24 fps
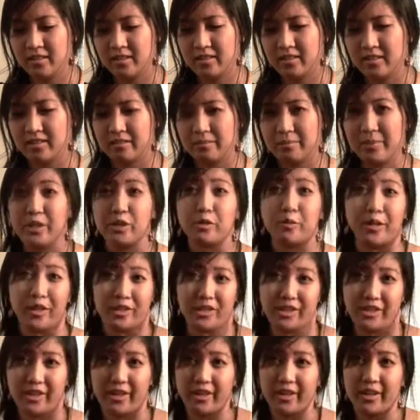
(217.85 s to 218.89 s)
the benchmark
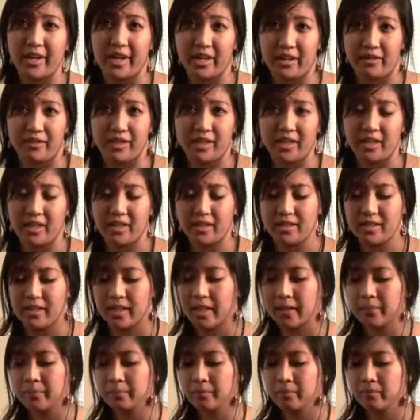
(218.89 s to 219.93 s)
is our end of state
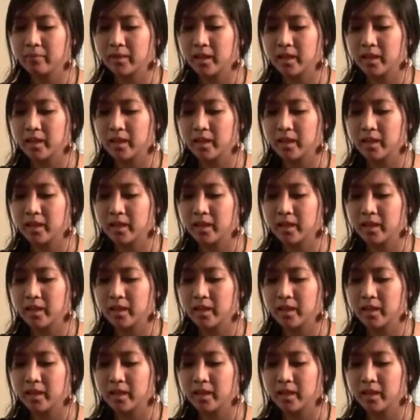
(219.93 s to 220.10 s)
exam.